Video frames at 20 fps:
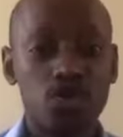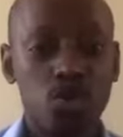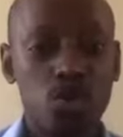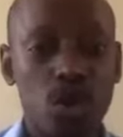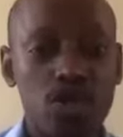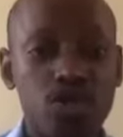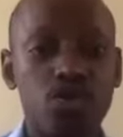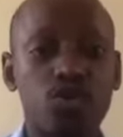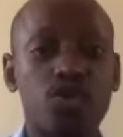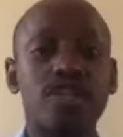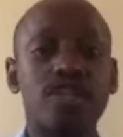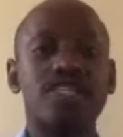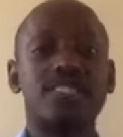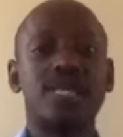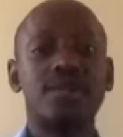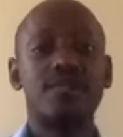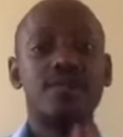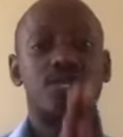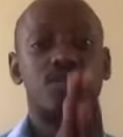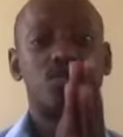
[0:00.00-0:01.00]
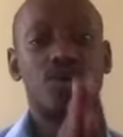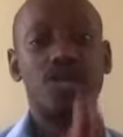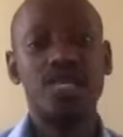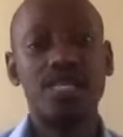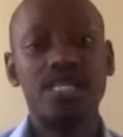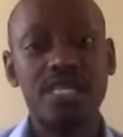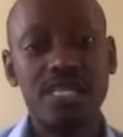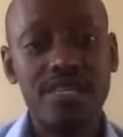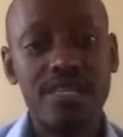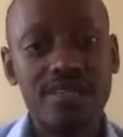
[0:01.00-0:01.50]
you want to graze them in
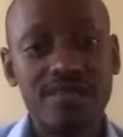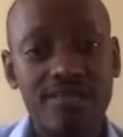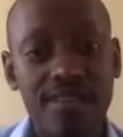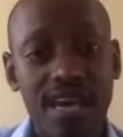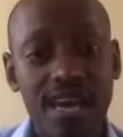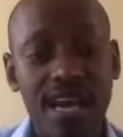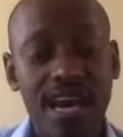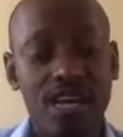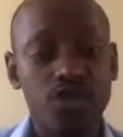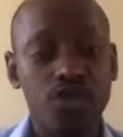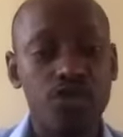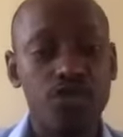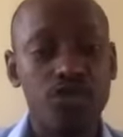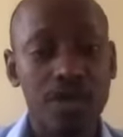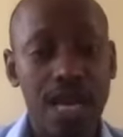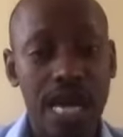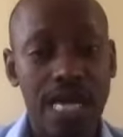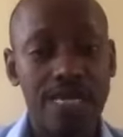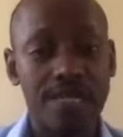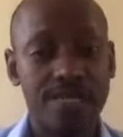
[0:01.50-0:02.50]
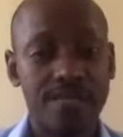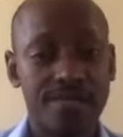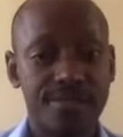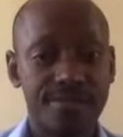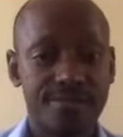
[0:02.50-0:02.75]
20 acres of land.